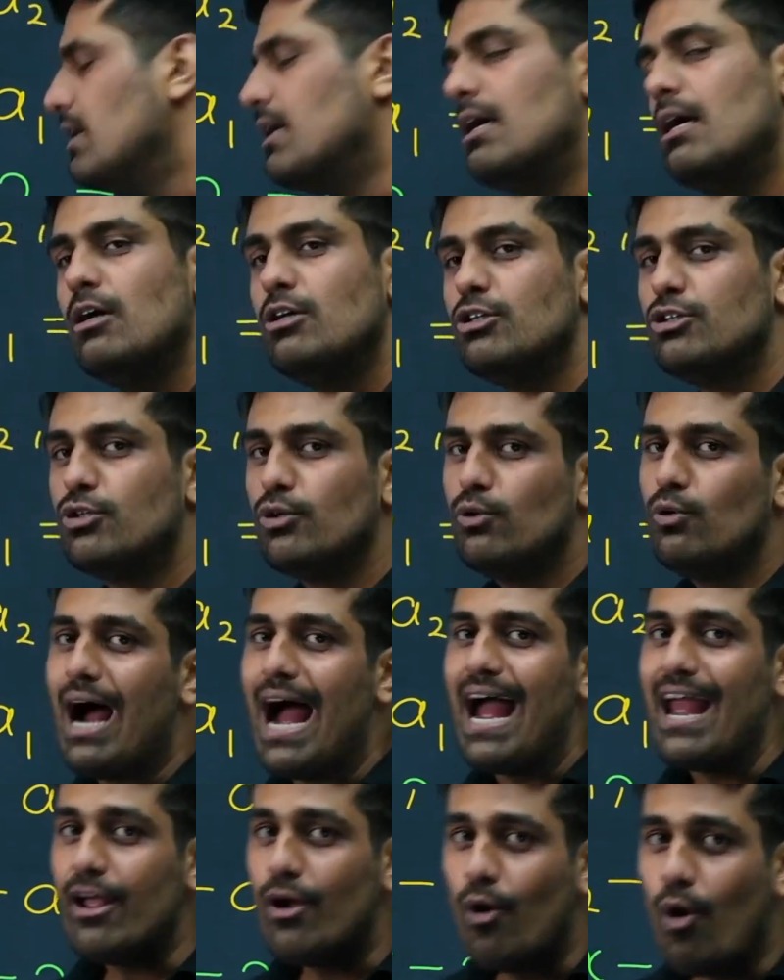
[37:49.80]
So I
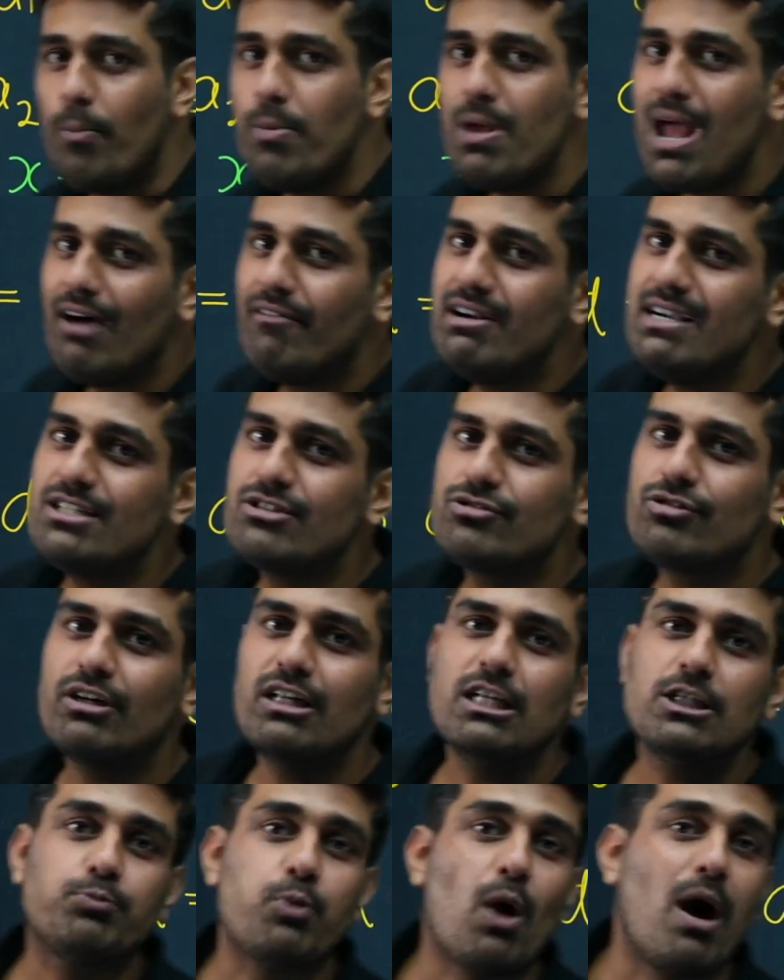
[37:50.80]
hope you have understood this
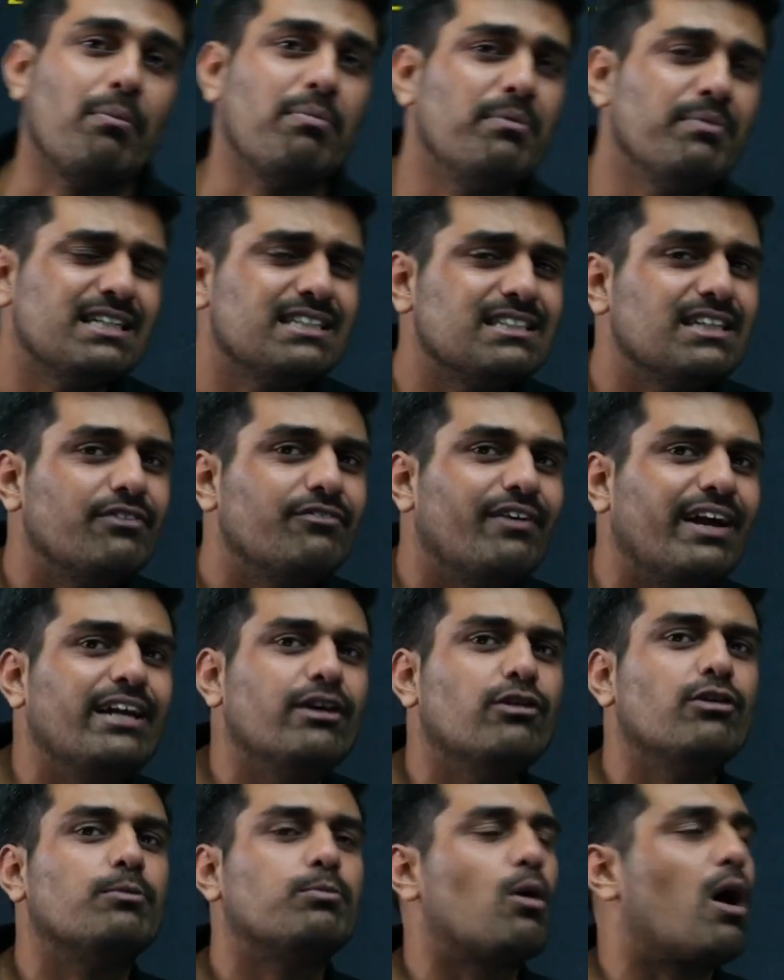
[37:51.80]
problem. This is a very good
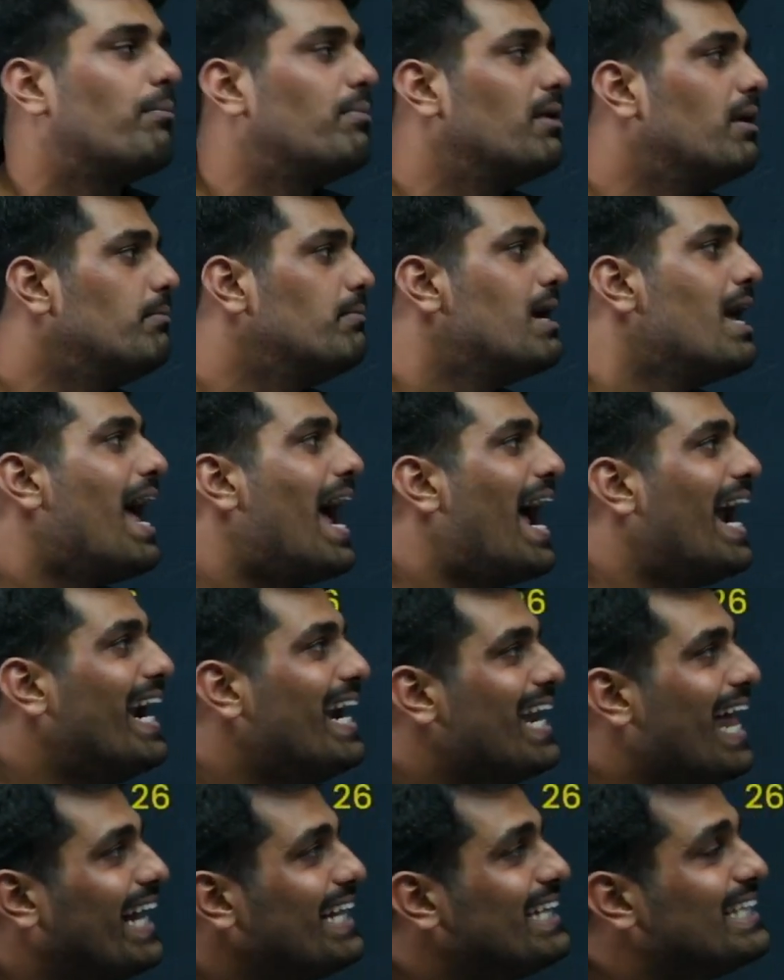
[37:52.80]
problem, and
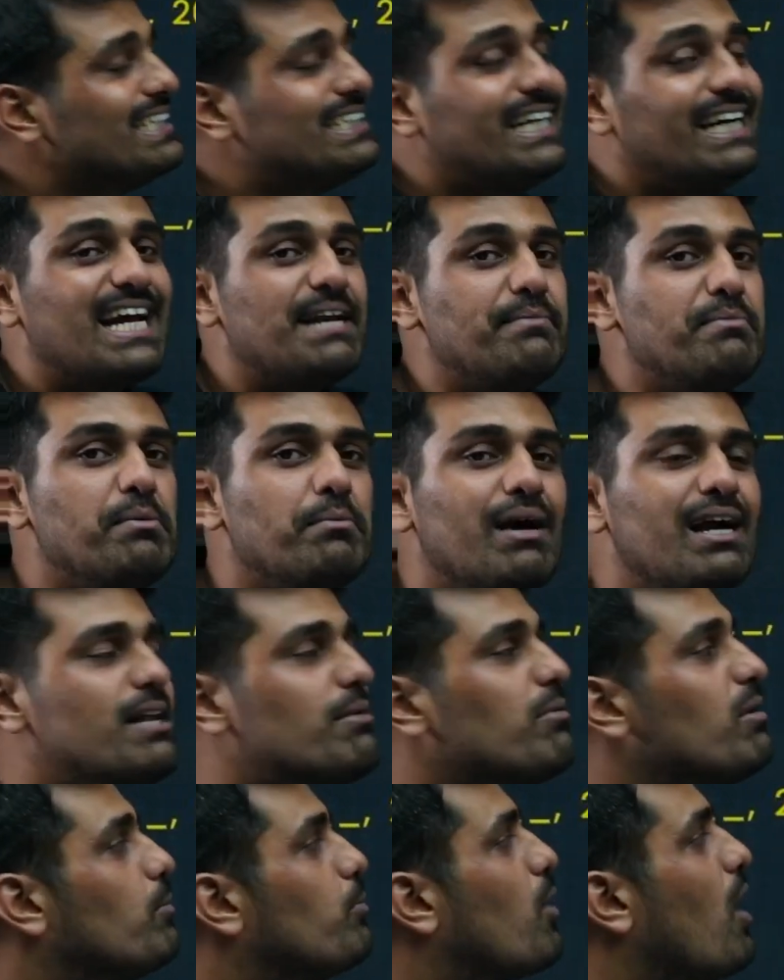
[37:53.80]
like this there can be multiple
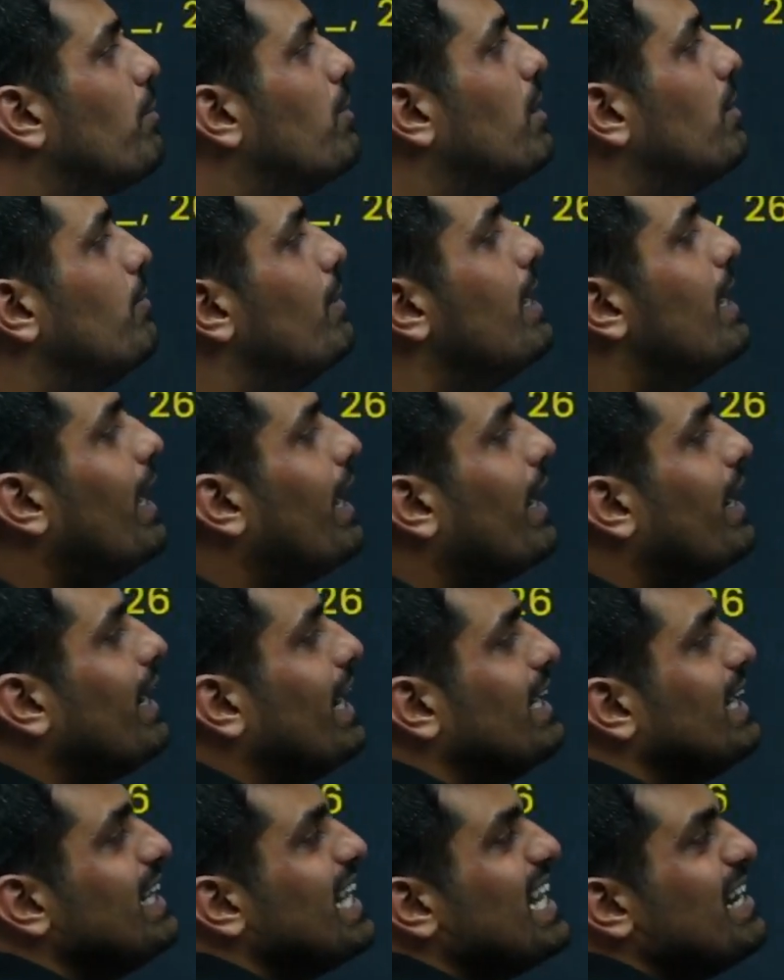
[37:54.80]
problems. Rather
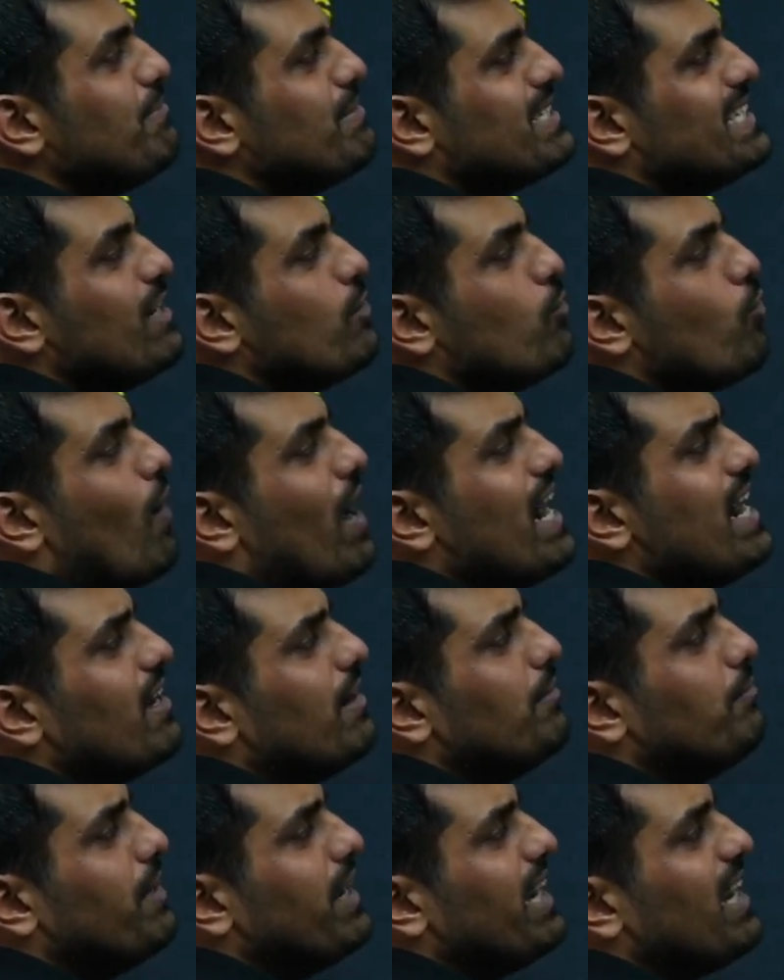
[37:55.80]
than missing one term, they
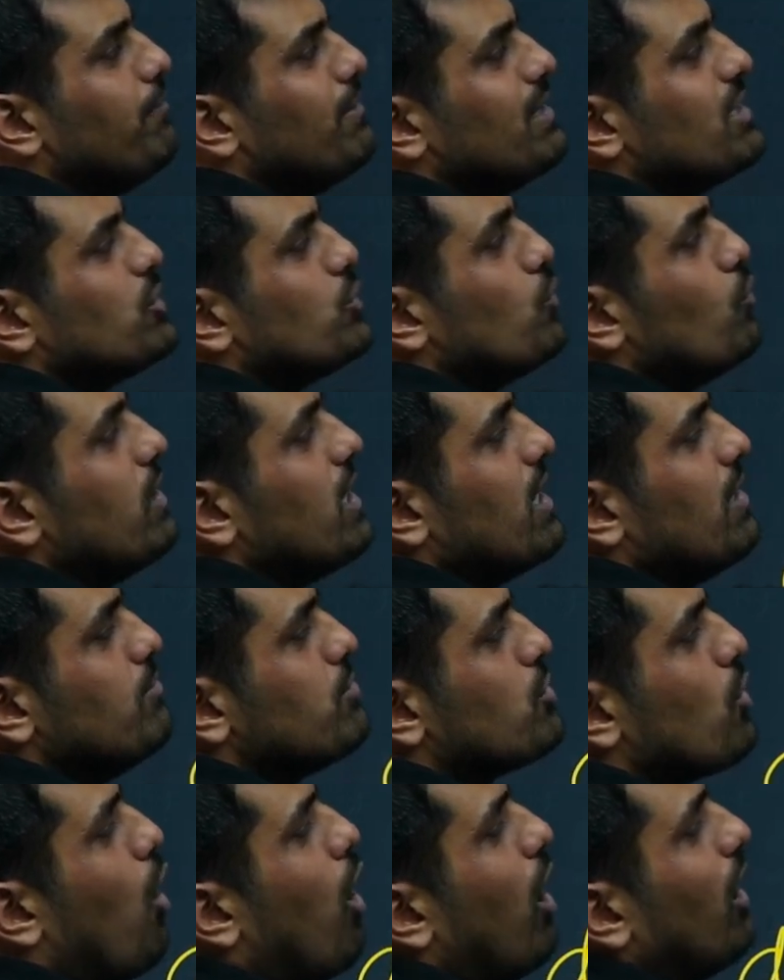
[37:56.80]
can miss 2 terms
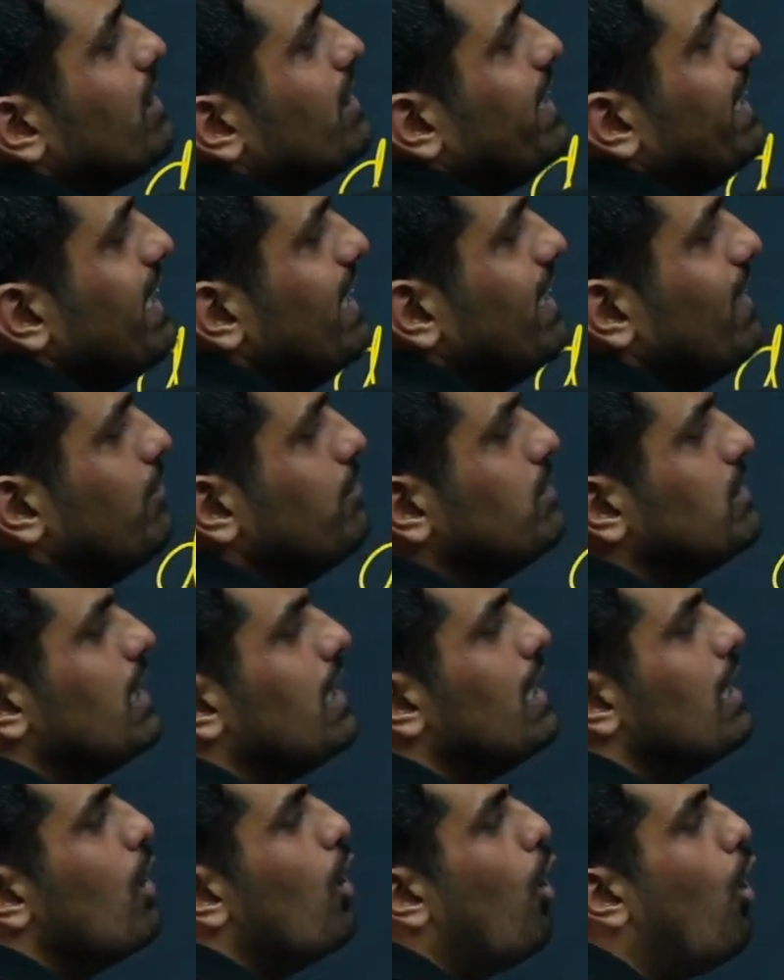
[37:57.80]
or 3 terms,
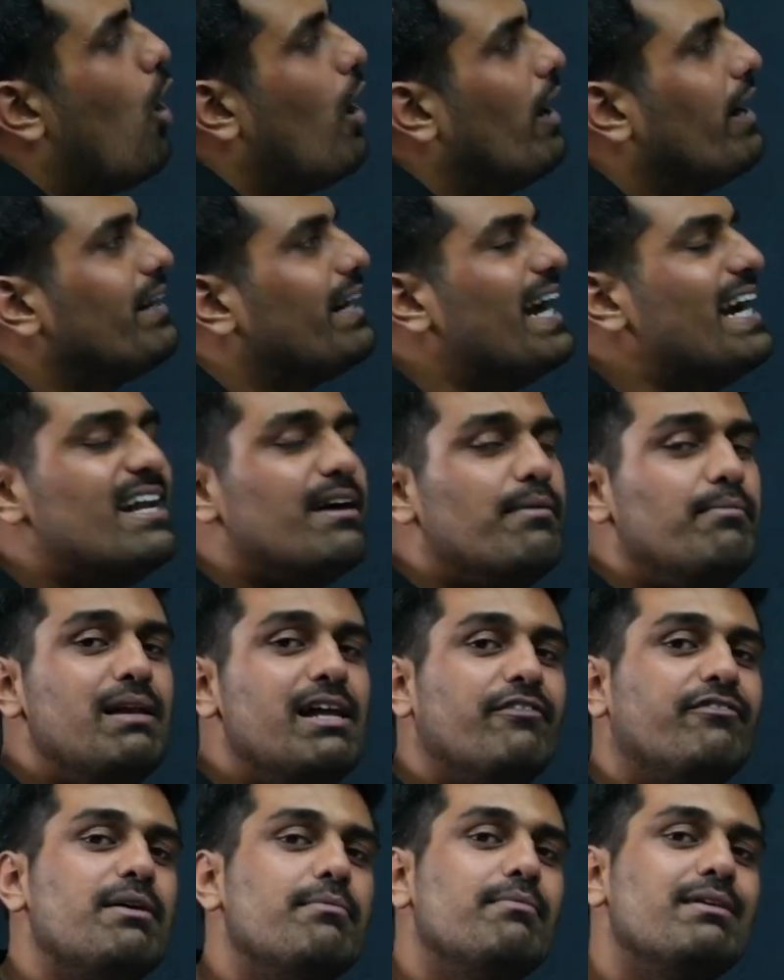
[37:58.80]
or randomly if they
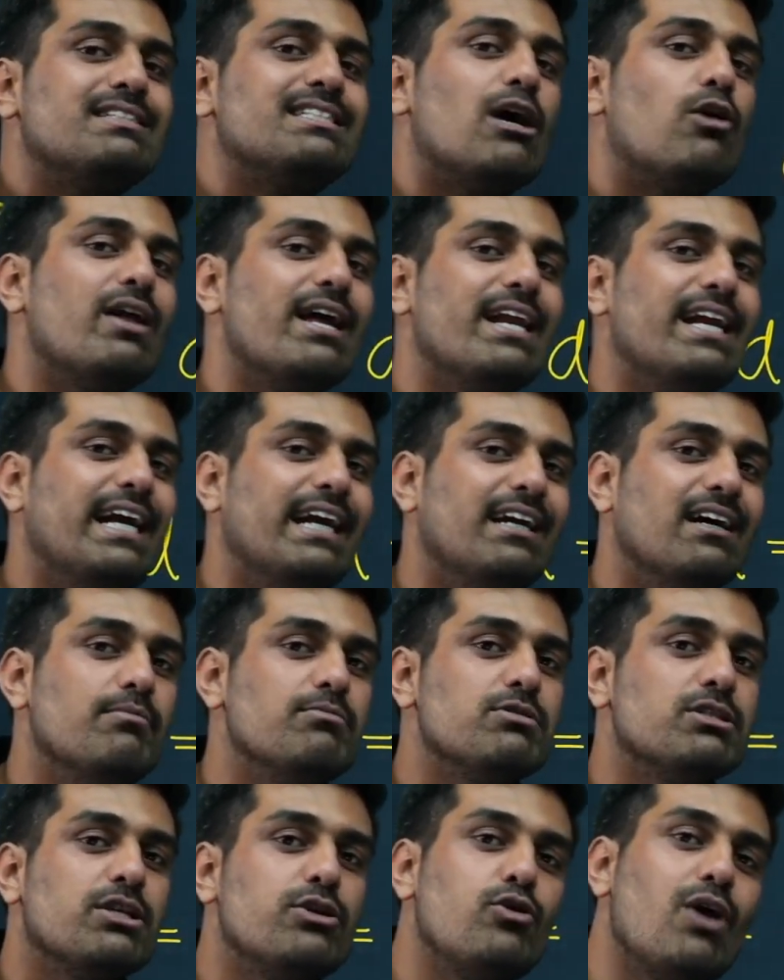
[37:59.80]
miss out any terms,
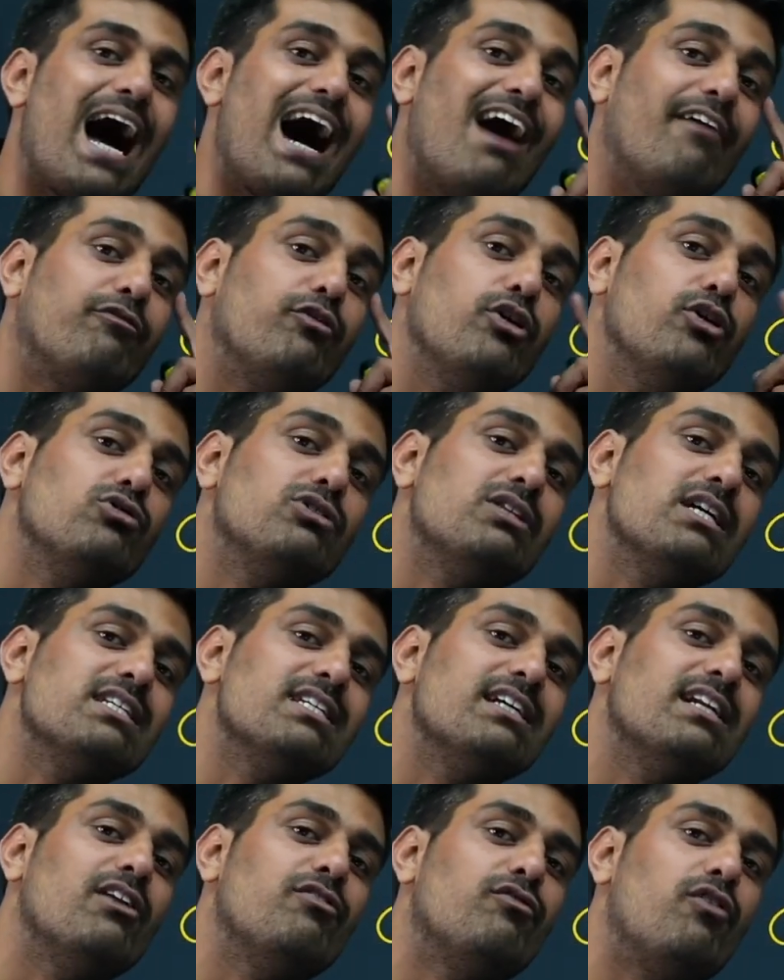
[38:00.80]
you have to use the general
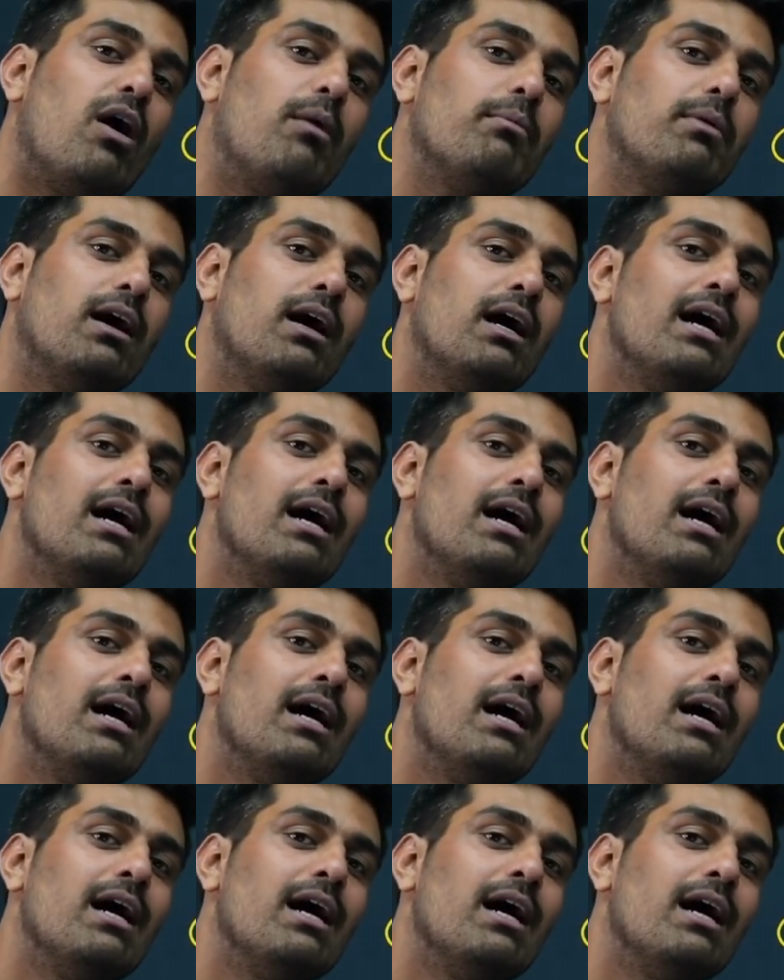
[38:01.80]
formula.